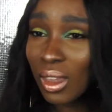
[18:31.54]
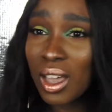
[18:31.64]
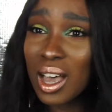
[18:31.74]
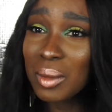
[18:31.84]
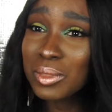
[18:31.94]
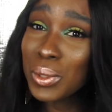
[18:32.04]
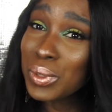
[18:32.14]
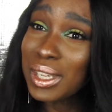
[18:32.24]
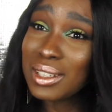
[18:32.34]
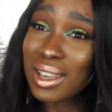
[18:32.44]
um
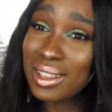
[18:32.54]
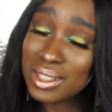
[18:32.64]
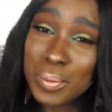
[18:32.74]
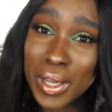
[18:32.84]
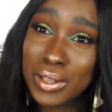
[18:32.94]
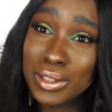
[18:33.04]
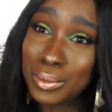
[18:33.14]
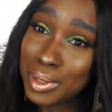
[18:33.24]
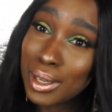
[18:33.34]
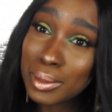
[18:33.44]
Loki, it's better than
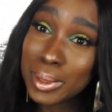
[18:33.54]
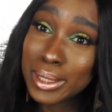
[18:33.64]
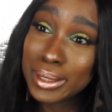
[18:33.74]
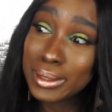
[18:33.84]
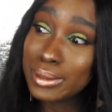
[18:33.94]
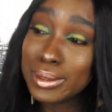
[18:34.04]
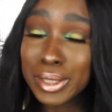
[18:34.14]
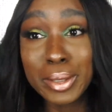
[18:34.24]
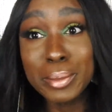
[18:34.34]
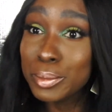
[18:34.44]
the Rihanna palette,
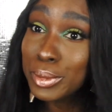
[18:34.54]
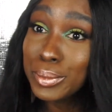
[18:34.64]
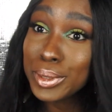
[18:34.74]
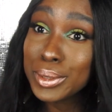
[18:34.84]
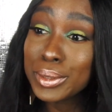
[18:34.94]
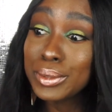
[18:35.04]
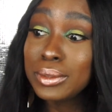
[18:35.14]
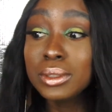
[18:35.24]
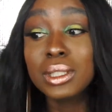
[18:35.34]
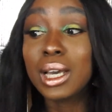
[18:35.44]
I'm gonna be real.
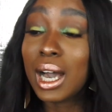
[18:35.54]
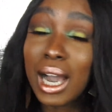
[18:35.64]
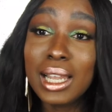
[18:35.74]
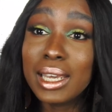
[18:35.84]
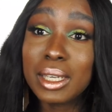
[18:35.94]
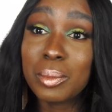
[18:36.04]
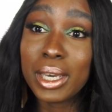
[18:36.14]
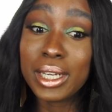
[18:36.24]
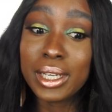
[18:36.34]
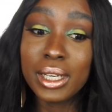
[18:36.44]
I like it
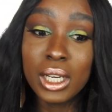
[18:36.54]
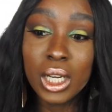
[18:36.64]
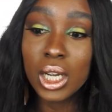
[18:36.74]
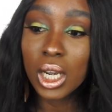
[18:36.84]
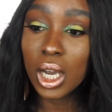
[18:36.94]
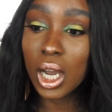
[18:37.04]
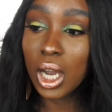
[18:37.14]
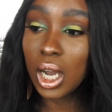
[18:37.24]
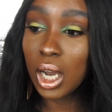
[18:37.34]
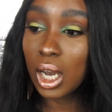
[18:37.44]
better.
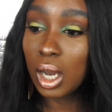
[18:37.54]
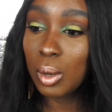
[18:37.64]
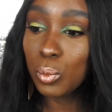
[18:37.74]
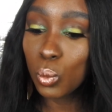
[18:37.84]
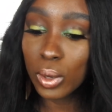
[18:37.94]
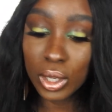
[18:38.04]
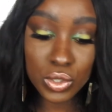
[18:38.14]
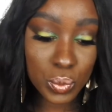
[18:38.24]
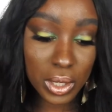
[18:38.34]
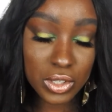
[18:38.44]
Um what
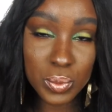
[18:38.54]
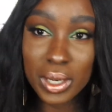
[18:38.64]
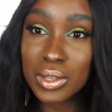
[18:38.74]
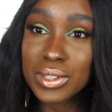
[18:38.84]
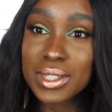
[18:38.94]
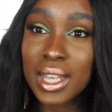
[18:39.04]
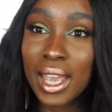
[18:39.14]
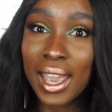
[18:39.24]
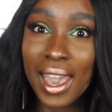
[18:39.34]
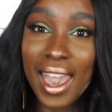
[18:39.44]
else, what else, what else?
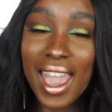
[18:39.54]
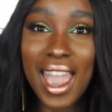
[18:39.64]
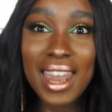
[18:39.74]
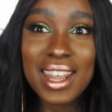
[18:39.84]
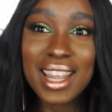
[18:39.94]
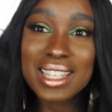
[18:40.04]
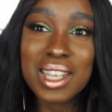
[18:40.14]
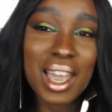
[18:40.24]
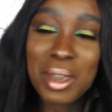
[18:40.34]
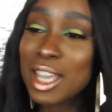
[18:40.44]
And that's,
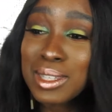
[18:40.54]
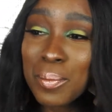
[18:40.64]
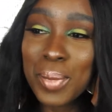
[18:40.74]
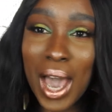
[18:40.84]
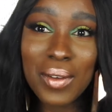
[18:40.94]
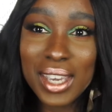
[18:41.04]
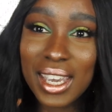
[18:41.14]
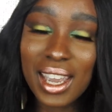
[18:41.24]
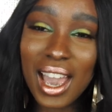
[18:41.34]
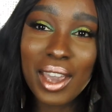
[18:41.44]
I guess, about
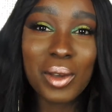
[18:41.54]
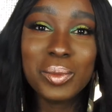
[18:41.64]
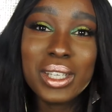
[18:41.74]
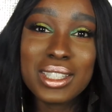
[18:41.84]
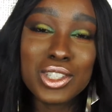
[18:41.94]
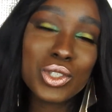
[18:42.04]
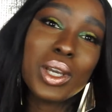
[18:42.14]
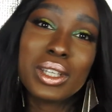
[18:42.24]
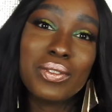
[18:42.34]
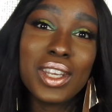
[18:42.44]
it. I hope you guys
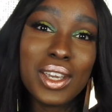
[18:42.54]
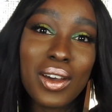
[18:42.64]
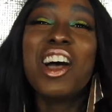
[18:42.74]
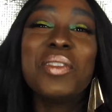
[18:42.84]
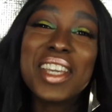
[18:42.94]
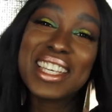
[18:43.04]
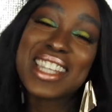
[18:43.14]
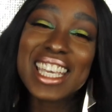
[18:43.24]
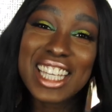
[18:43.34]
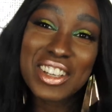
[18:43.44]
enjoyed the video. I hope you guys
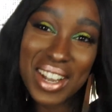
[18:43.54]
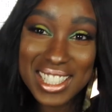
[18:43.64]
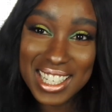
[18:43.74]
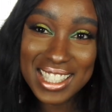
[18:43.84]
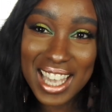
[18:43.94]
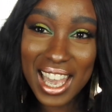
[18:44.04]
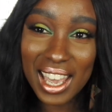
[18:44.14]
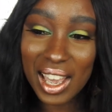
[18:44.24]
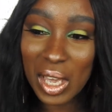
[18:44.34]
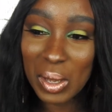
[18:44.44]
liked the questions
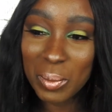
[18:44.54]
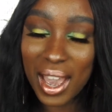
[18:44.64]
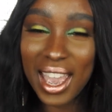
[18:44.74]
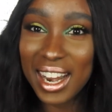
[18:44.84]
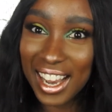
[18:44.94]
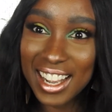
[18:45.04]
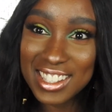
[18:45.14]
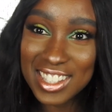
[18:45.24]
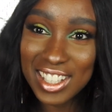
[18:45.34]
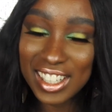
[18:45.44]
that um, I had
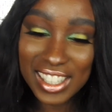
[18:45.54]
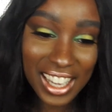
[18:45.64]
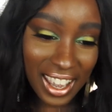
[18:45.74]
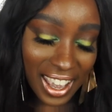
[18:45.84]
answered.